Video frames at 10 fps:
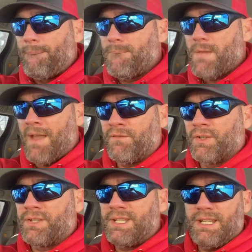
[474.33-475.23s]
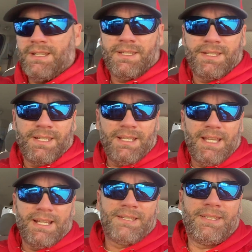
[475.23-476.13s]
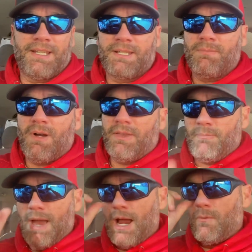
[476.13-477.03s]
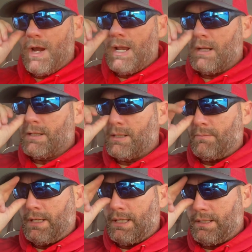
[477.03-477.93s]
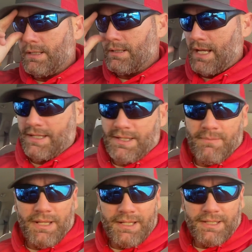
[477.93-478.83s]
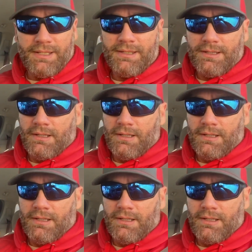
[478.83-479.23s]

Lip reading: and to see like 6-month back weight on some places, at some places,